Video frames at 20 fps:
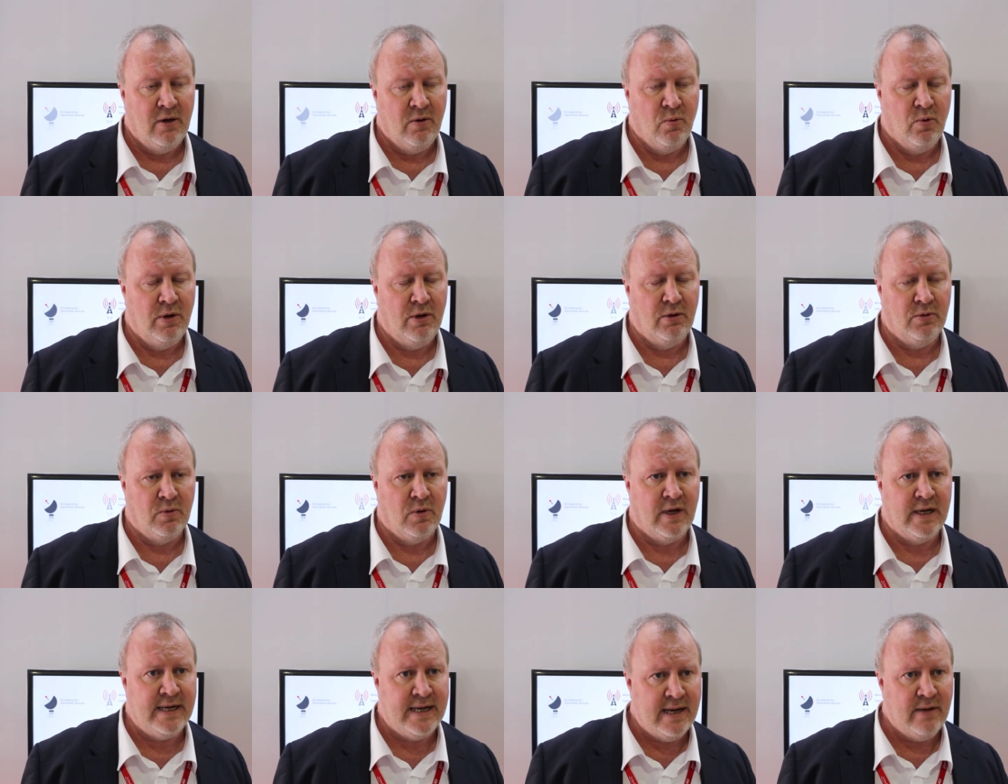
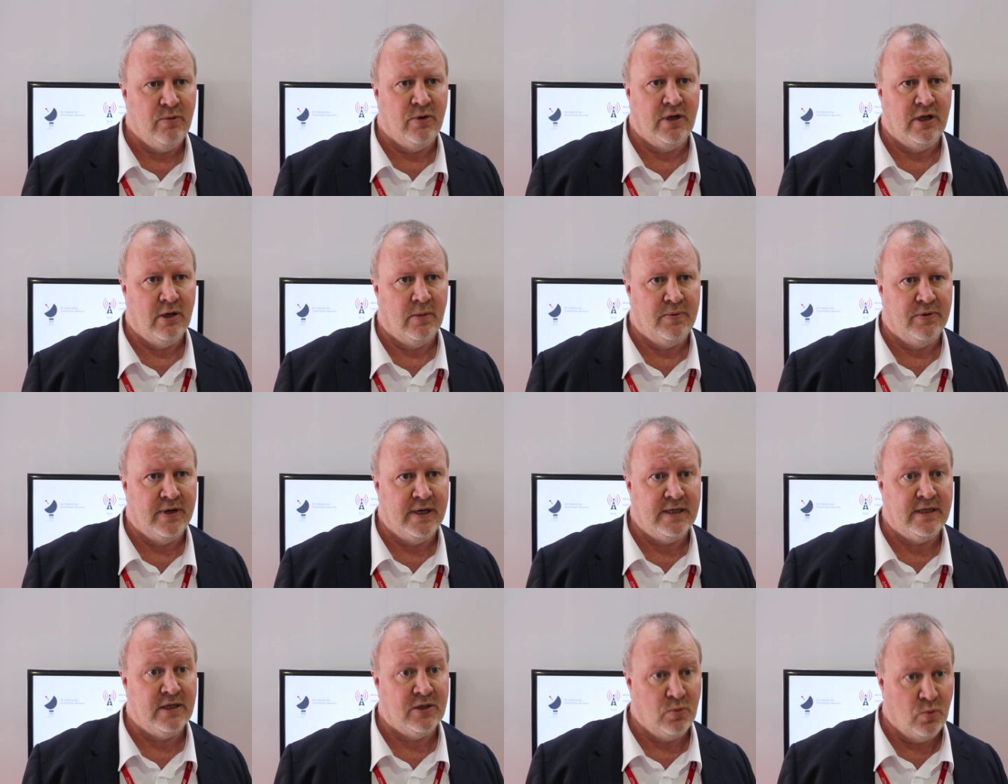worldwide network
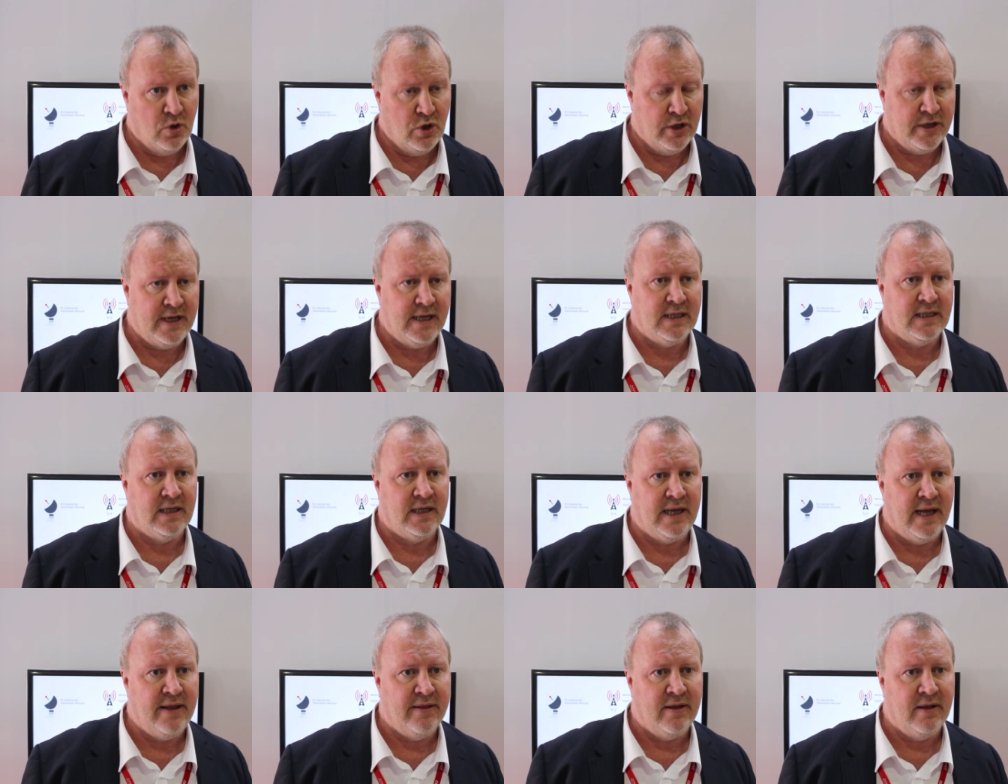operators working
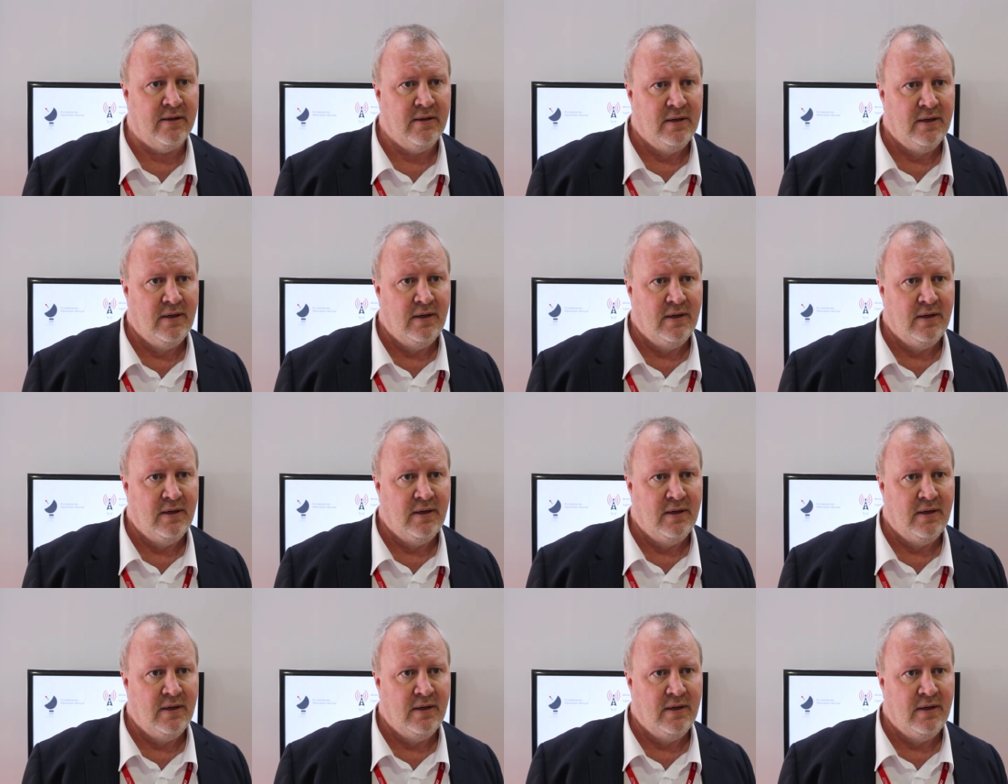together.